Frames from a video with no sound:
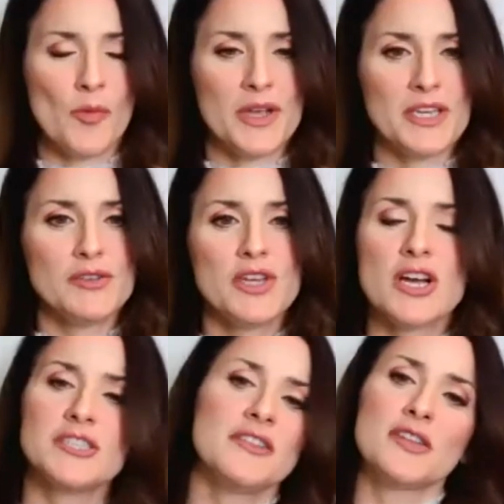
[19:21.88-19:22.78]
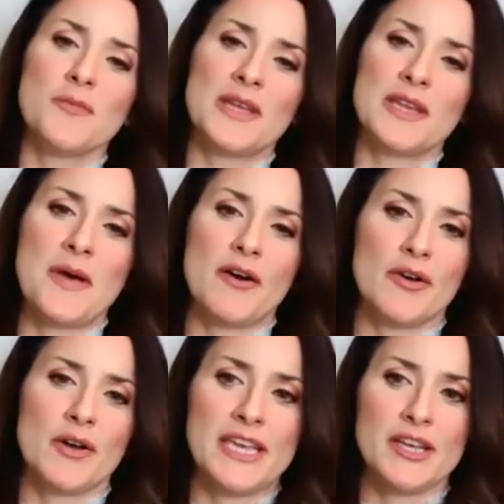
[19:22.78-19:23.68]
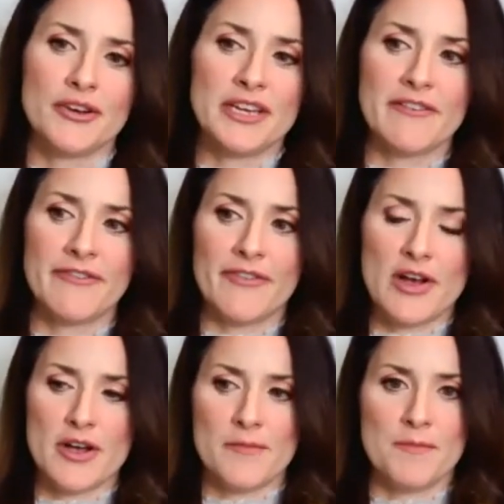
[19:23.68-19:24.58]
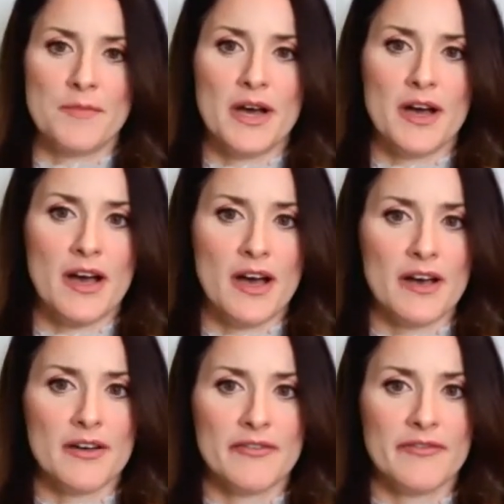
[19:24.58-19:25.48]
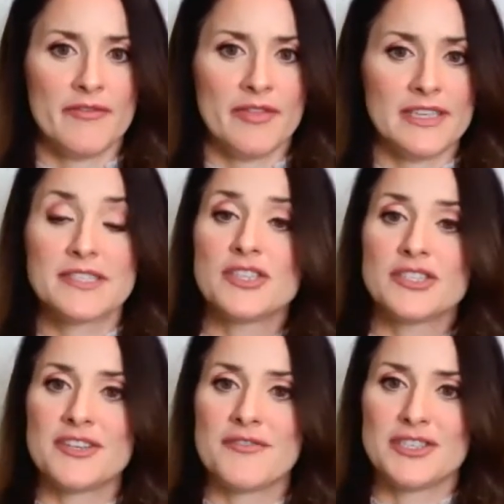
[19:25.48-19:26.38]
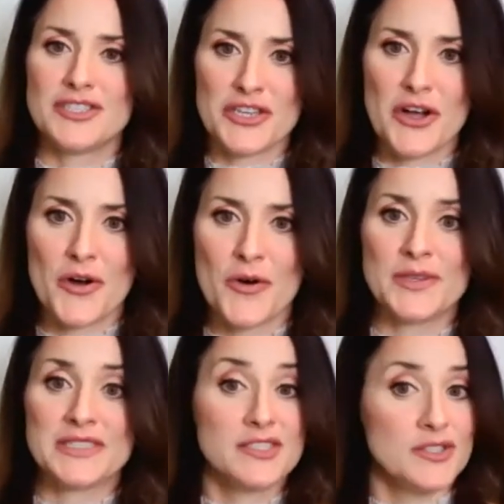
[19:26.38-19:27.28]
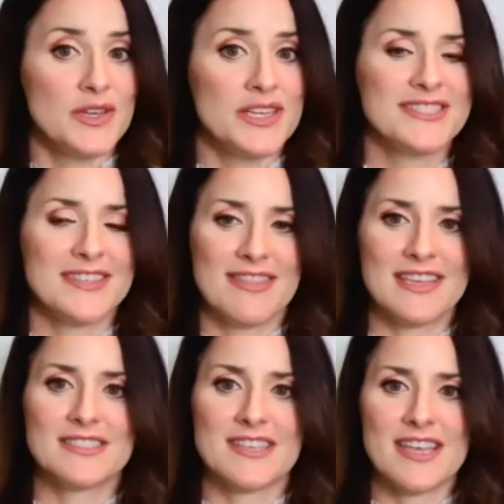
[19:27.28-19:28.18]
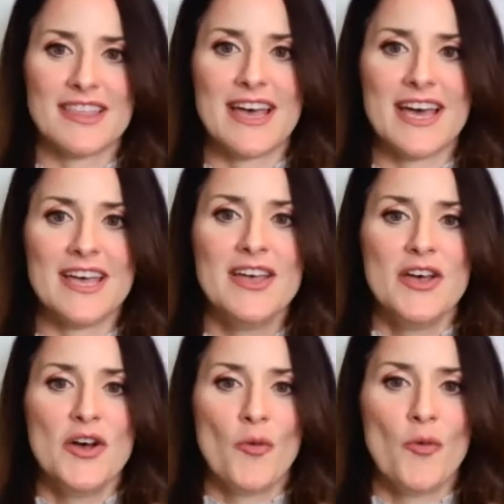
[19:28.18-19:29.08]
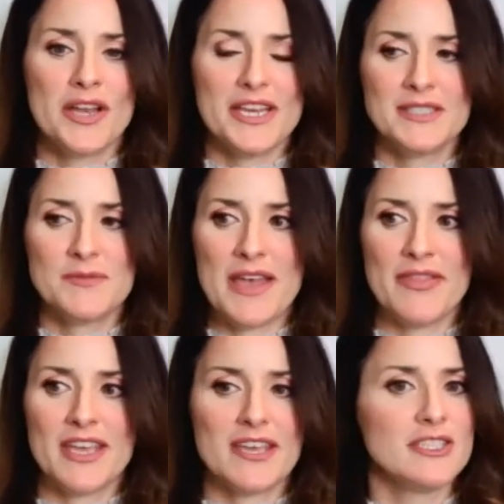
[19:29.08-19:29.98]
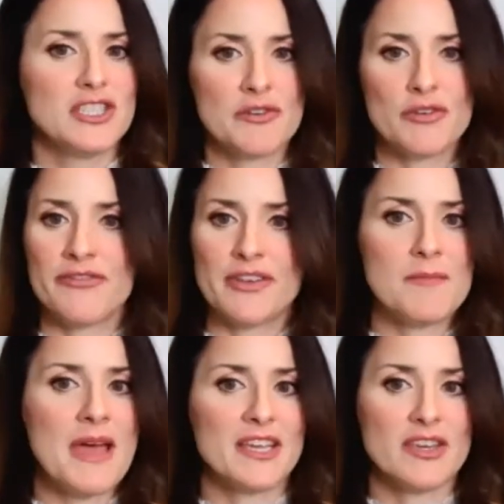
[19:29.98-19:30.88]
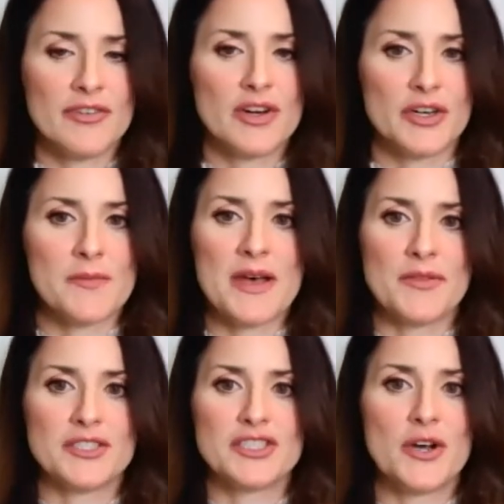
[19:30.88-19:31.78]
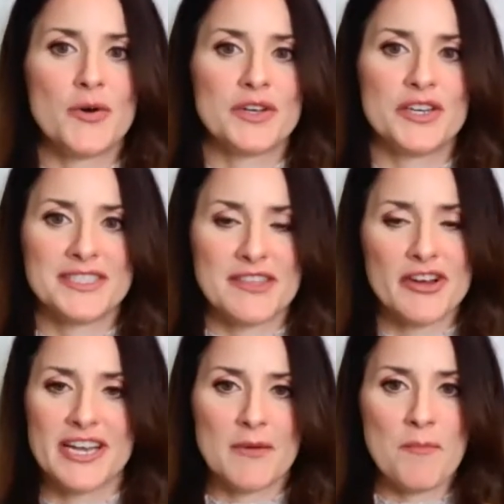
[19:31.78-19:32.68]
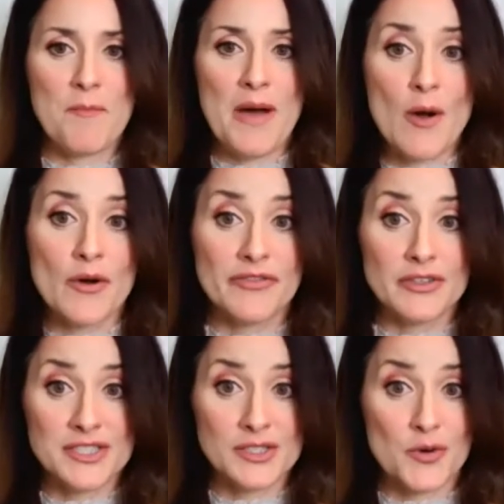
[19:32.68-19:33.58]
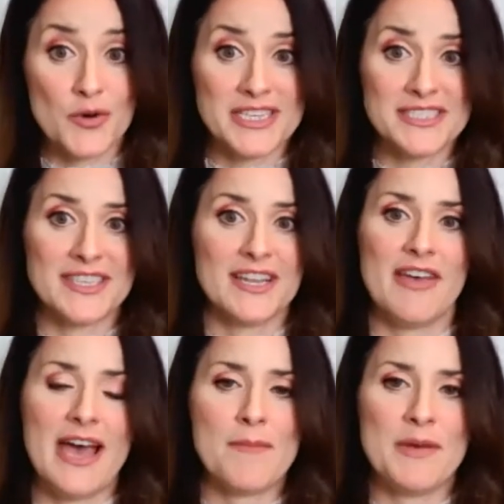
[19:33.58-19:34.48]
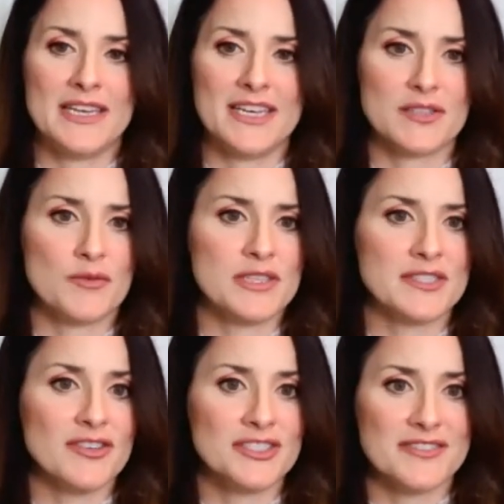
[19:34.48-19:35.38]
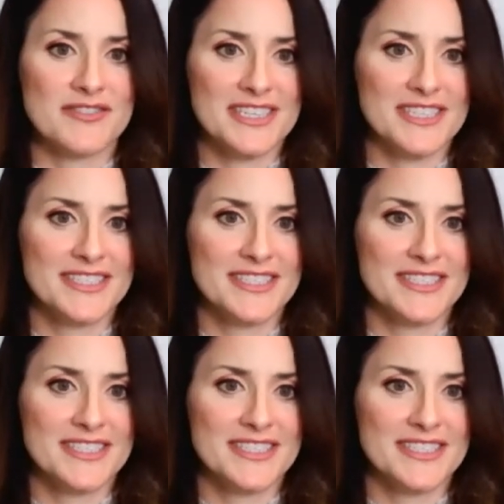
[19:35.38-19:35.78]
what you talked a little bit about hearing from uh, listeners of the show and students and things like that. What has been like the general feedback you've heard about the show, or is there any powerful stories that have happened as a result of it?